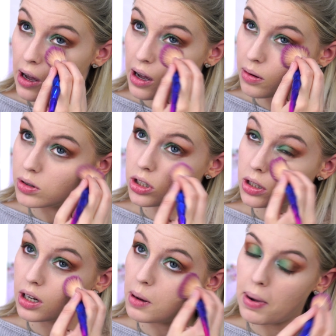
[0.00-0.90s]
And we're
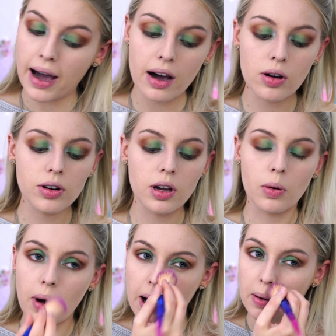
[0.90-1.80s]
just gonna
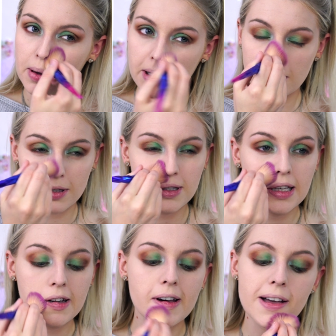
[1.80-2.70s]
powder where we
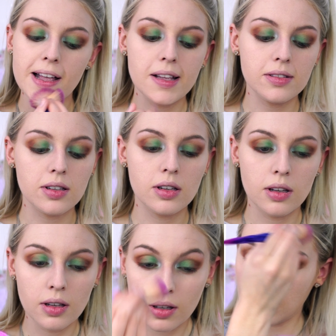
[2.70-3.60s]
concealed.
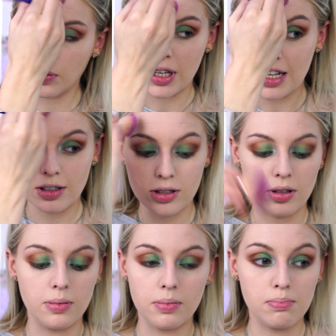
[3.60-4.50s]
And then we need
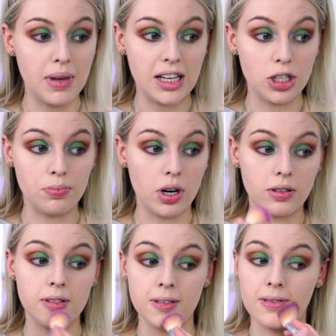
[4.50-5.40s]
some major
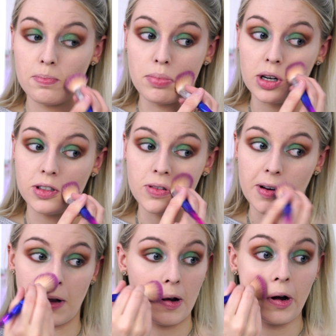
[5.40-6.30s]

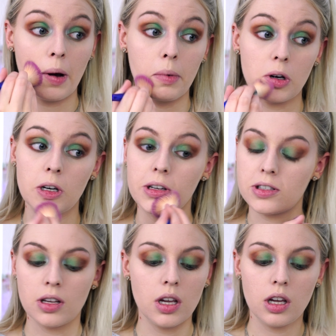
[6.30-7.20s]
bronzing going on
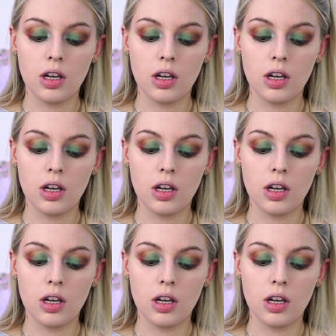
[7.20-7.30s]
because